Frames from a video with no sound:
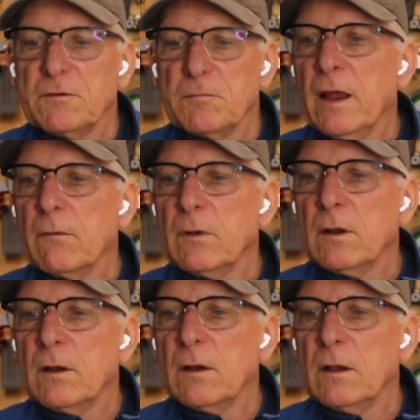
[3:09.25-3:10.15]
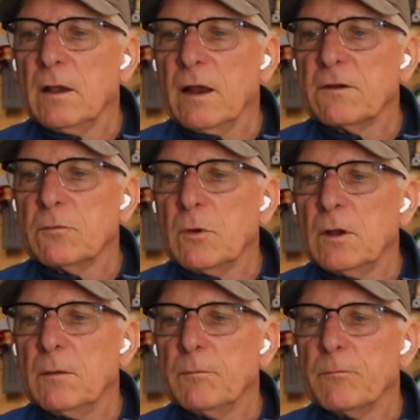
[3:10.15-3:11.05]
Turn that one on. Next
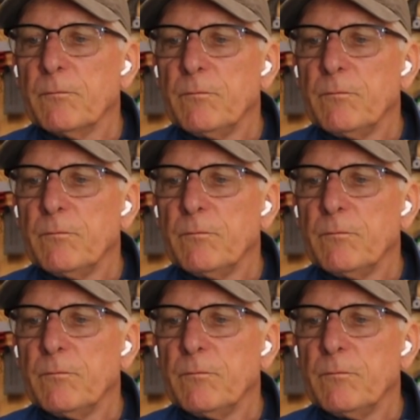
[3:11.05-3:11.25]
one